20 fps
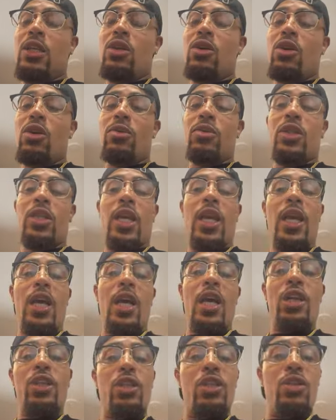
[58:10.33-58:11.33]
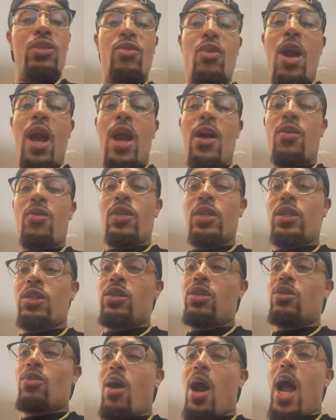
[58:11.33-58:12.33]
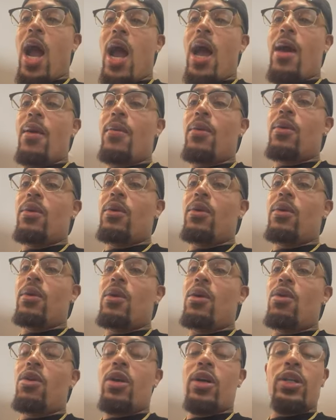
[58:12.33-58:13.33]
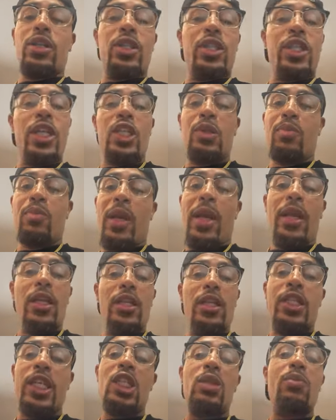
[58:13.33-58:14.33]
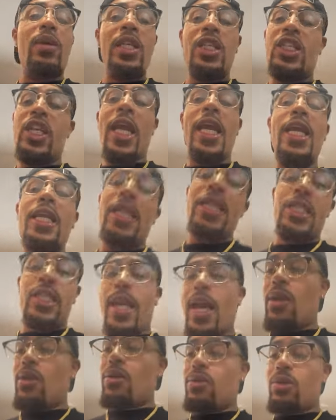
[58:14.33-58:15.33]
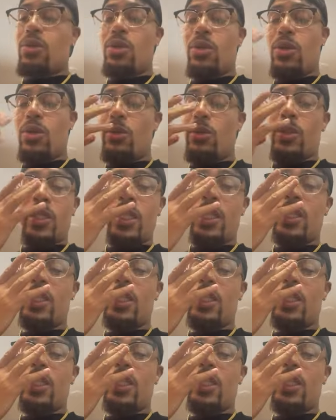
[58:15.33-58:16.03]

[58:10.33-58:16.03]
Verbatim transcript: You know what I'm saying? Unsubscribe, resubscribe, or just be checking the channels. You know what I'm saying?